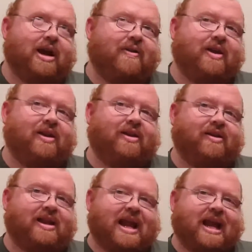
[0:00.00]
and then
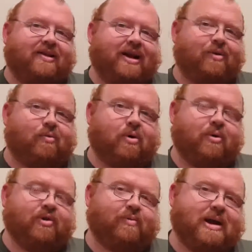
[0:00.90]
the Alien
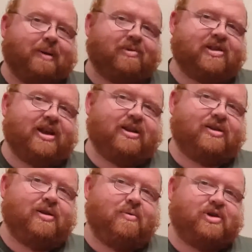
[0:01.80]
Worlds map set,
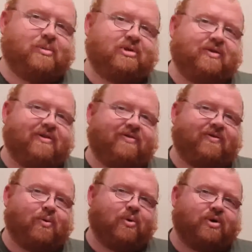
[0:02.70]
which I believe are
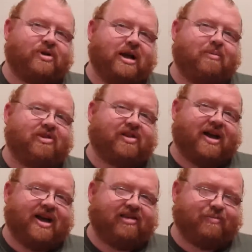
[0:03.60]
4
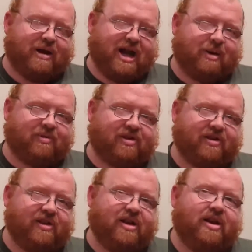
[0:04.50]
double-sized maps.
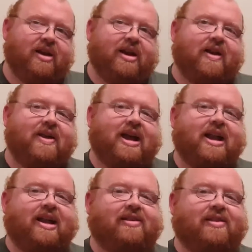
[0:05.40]
And that
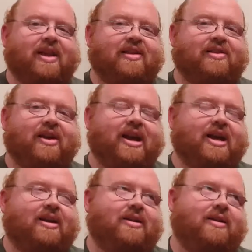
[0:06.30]
has things like,
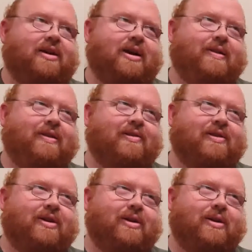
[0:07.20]
I think there's
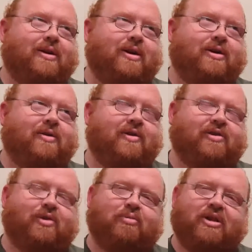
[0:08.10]
a
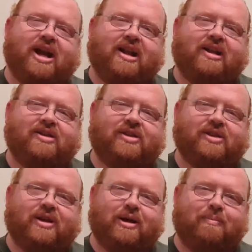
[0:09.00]
crystal planet,
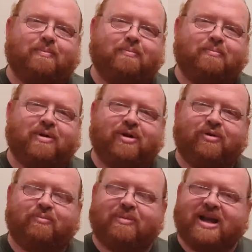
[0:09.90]
a
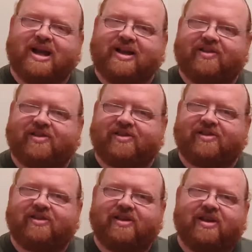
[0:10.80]
moon
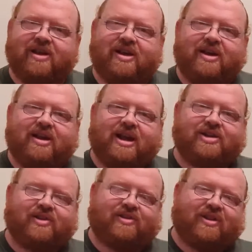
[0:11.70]
base, and
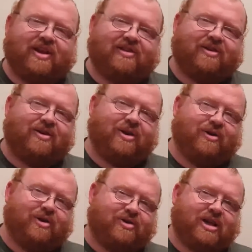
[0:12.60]
just things that aren't your
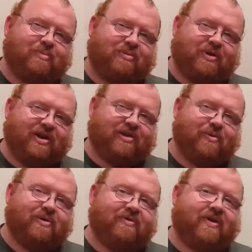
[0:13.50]
things you
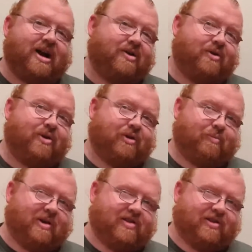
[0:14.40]
wouldn't find on Earth,
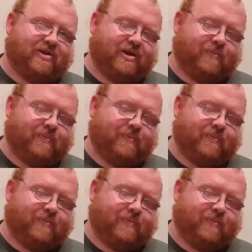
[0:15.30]
basically.